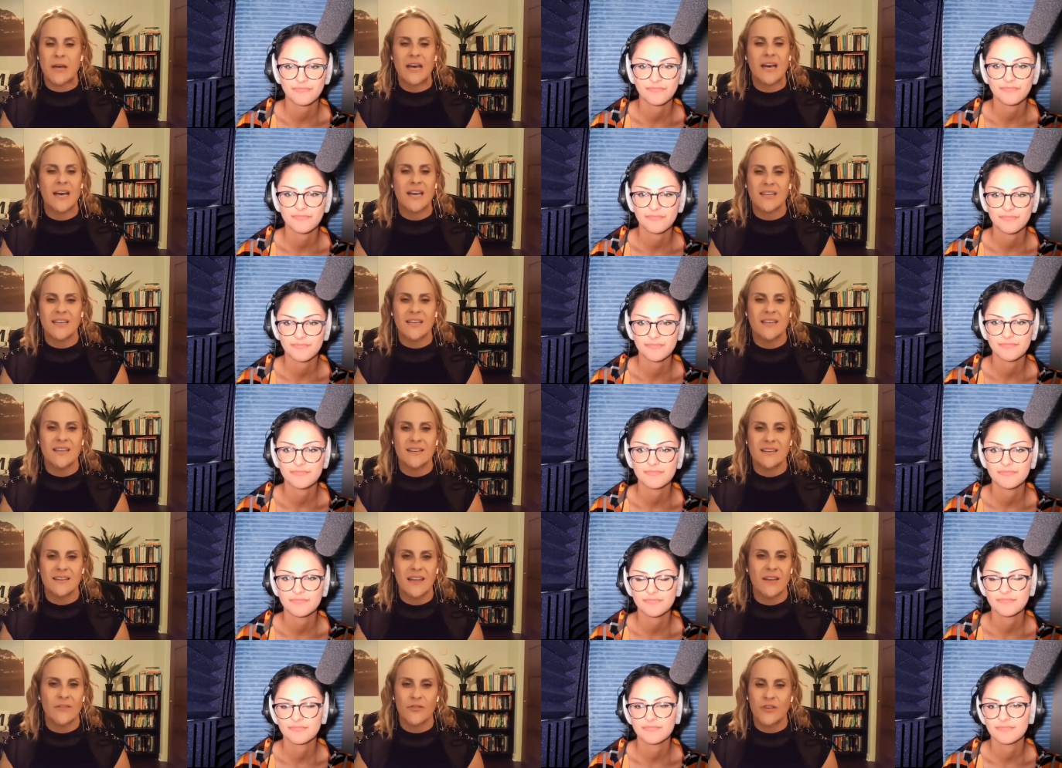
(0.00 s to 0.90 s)
Speaker 1: partied
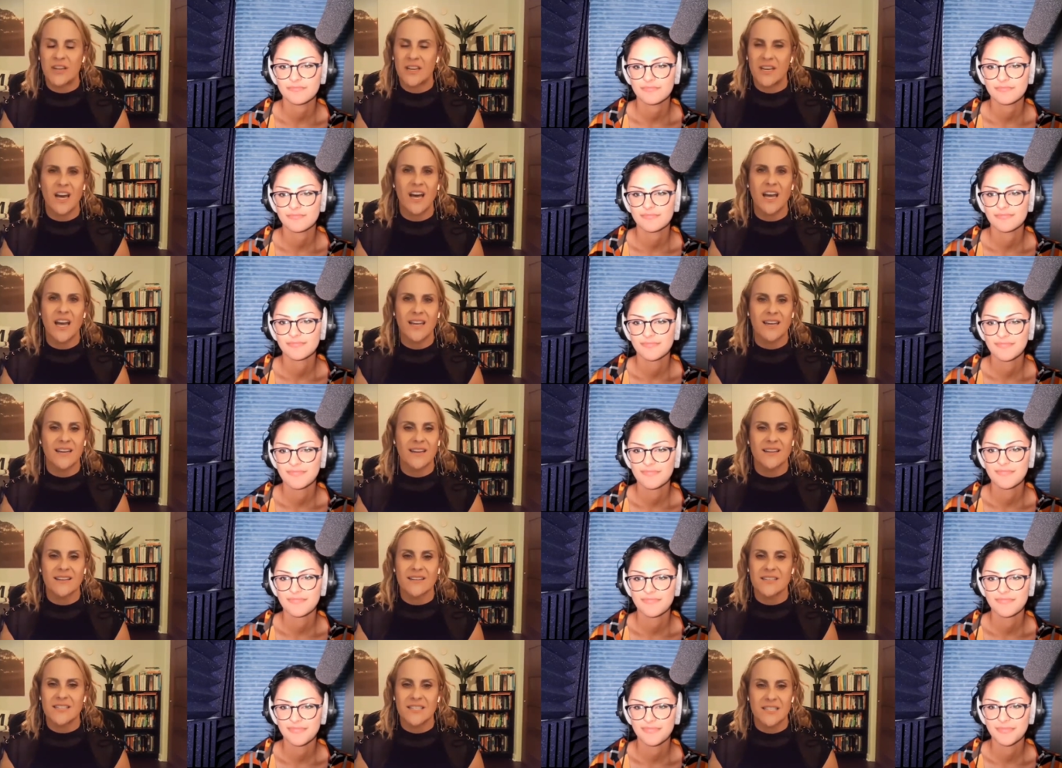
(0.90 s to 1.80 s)
every night
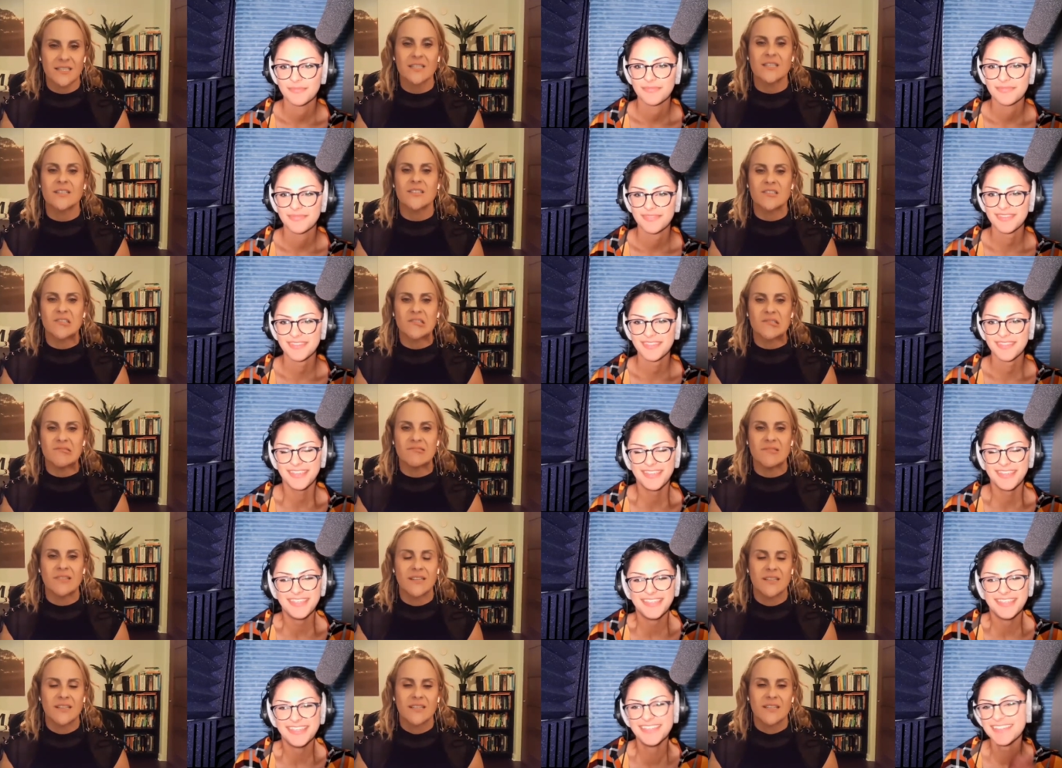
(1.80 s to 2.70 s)
until
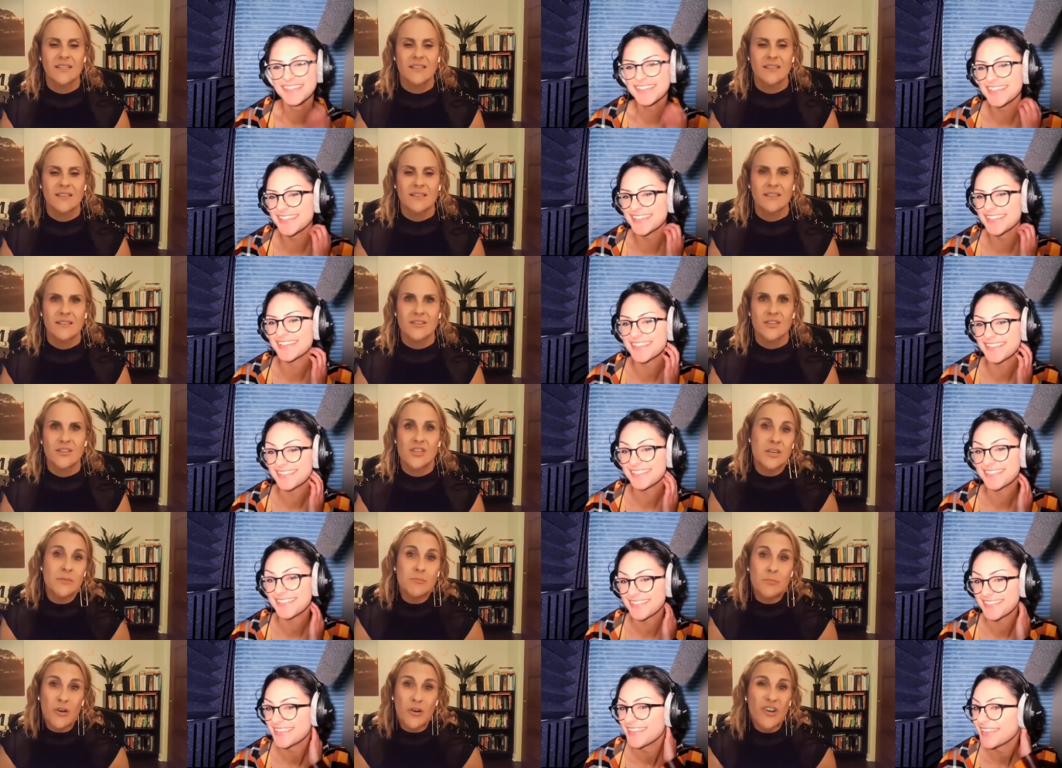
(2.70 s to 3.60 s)

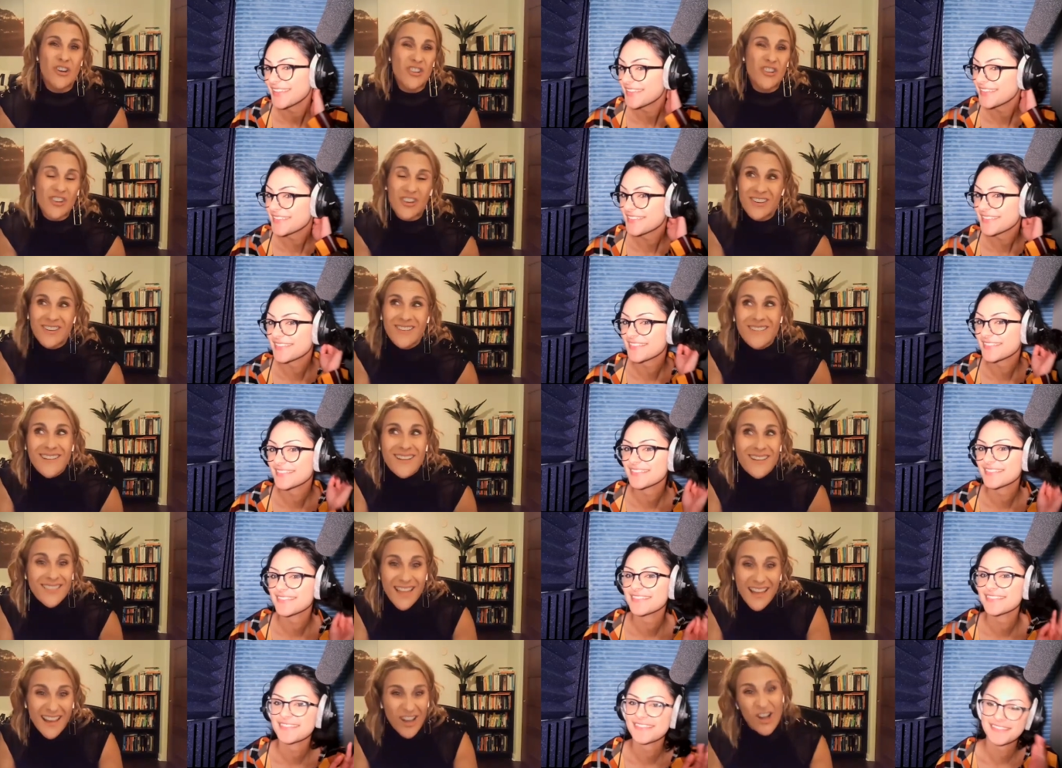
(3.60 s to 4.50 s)
she broke.
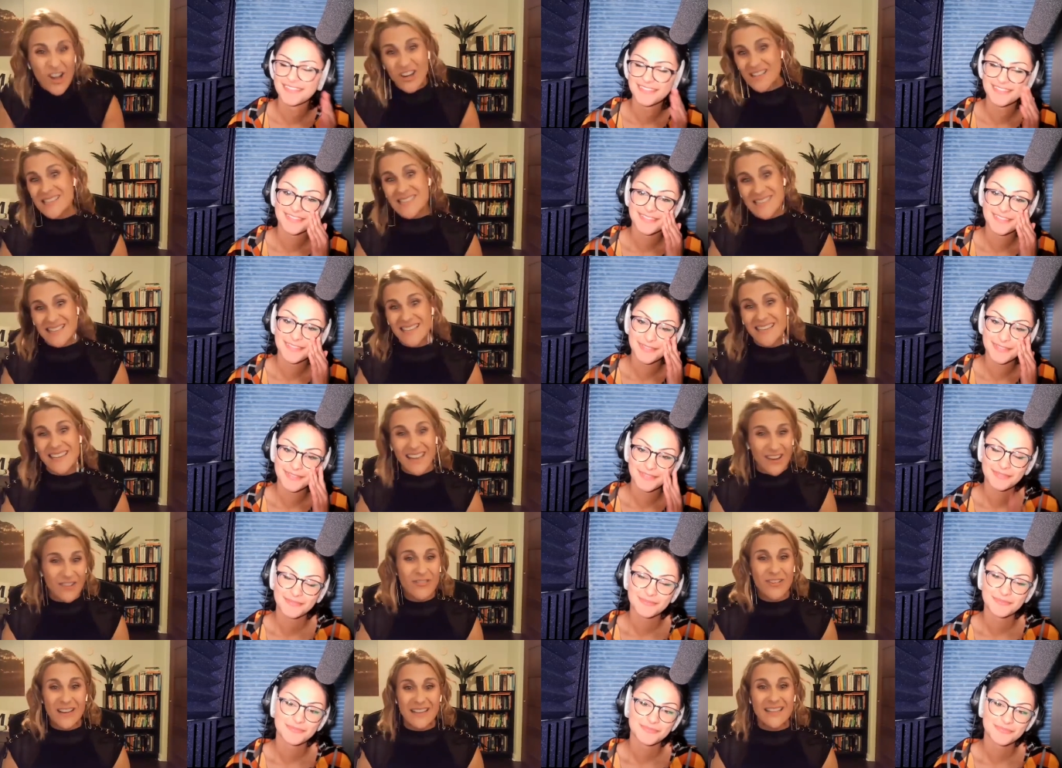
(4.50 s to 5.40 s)
Like, honestly, I
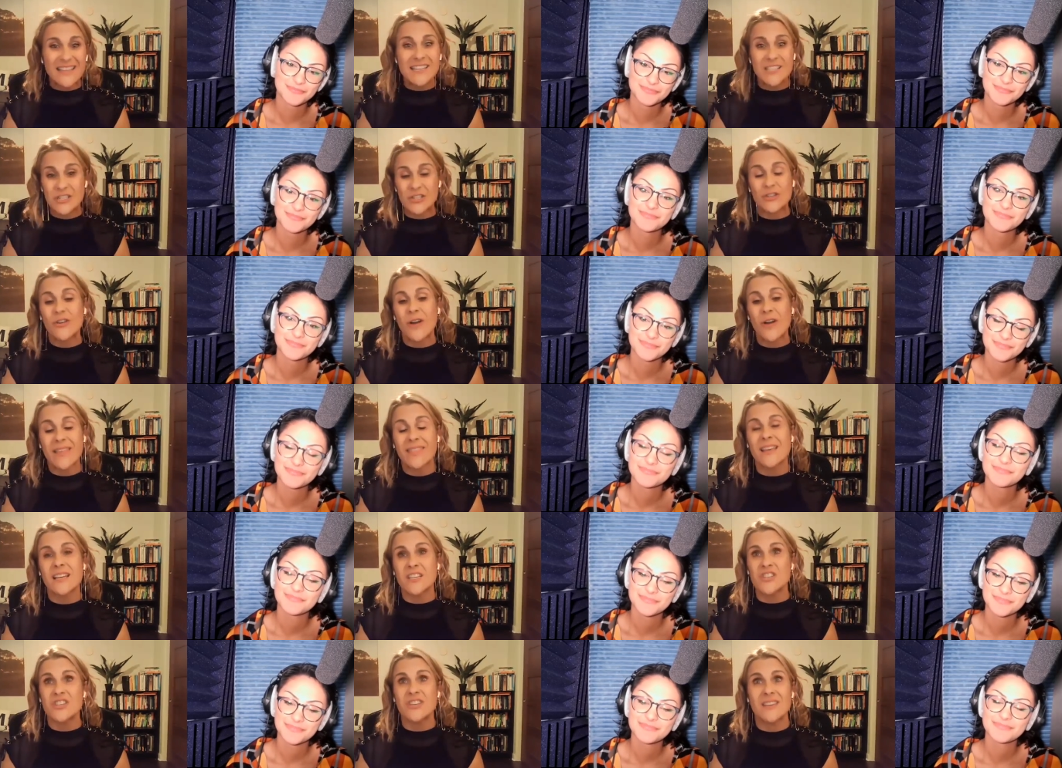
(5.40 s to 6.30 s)
really do. I
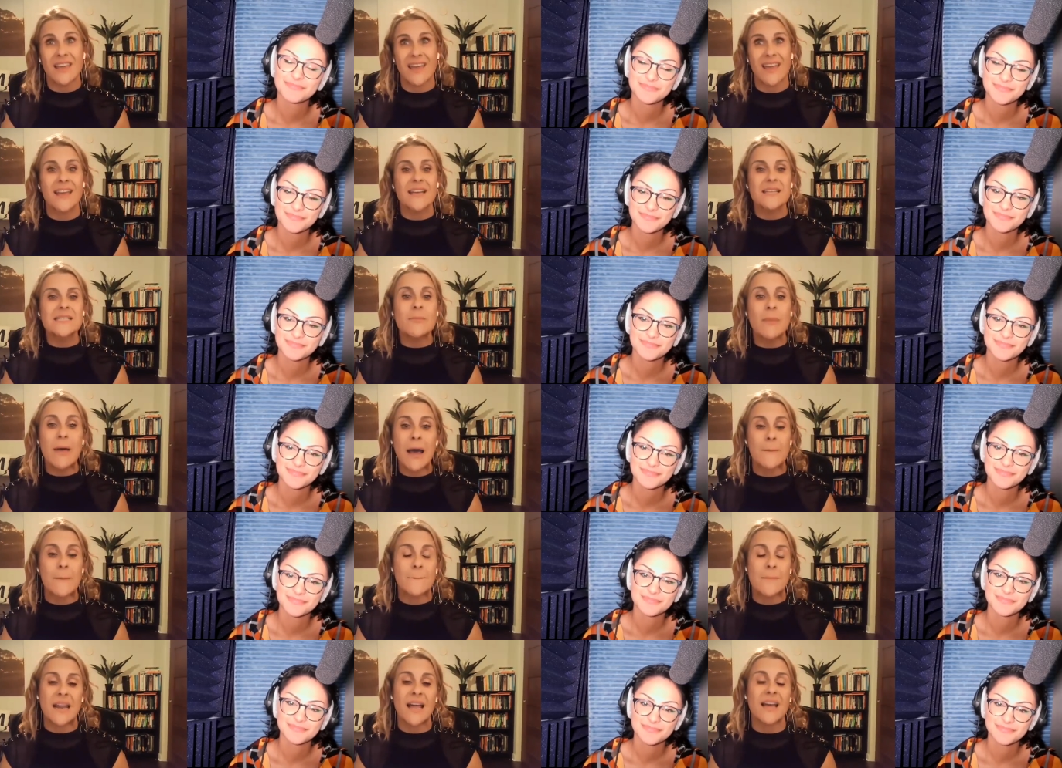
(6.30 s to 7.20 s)
think she cares
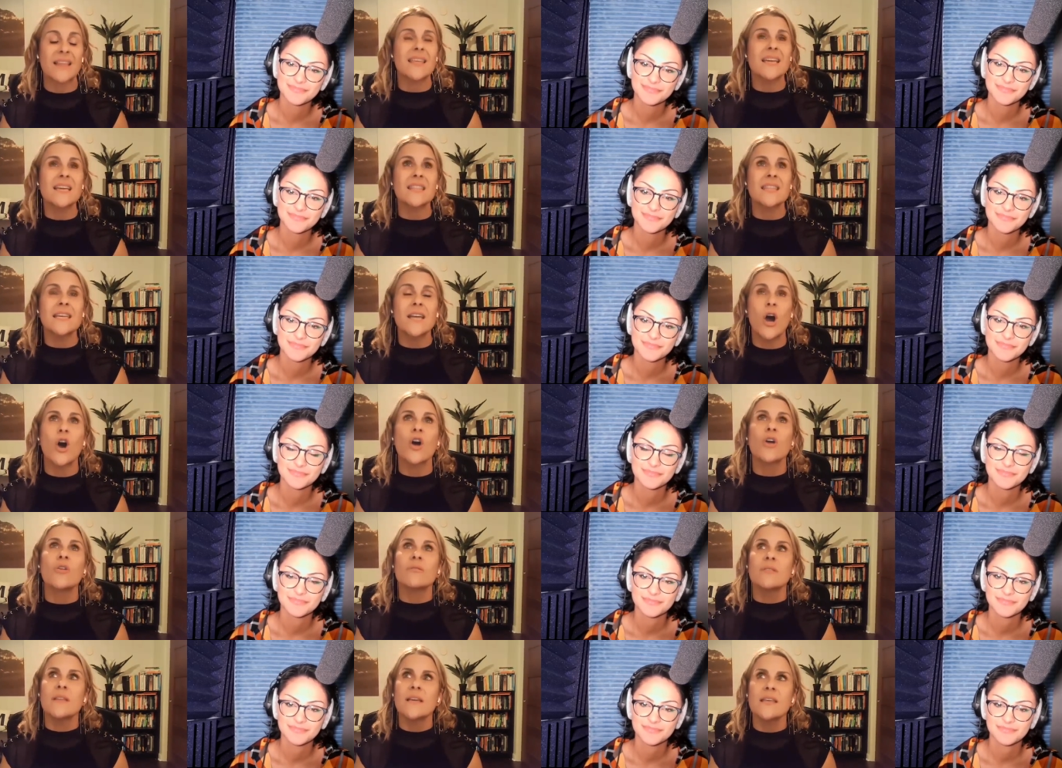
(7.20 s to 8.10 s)
about my. I think the
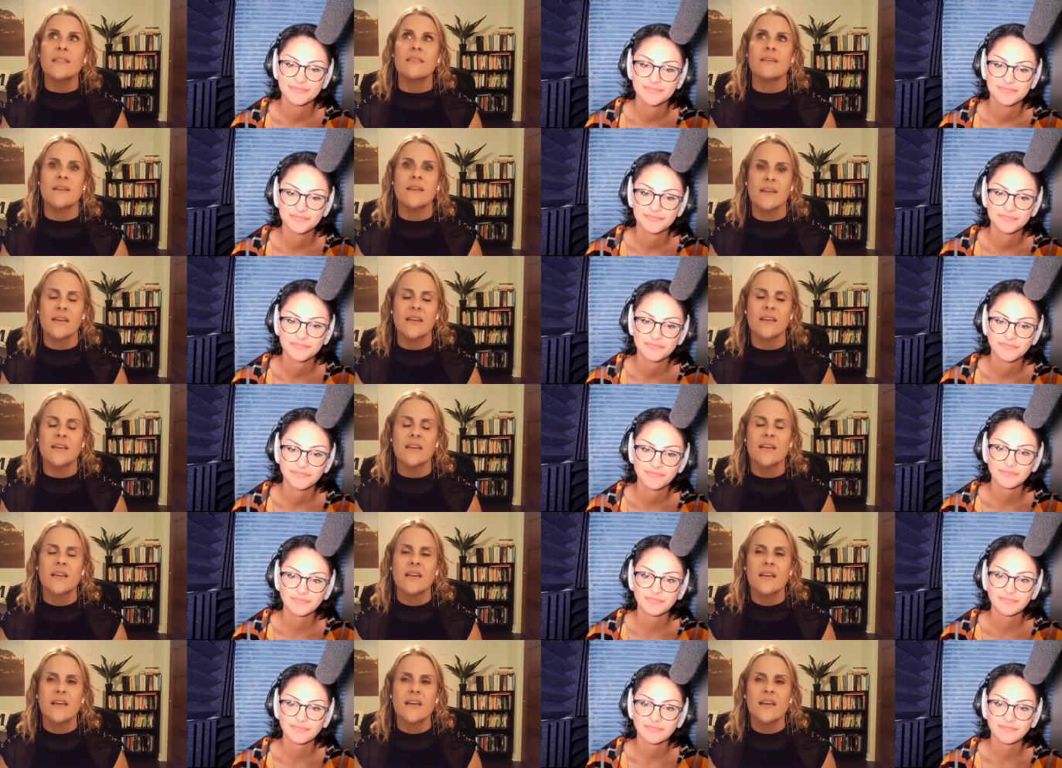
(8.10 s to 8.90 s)
only thing,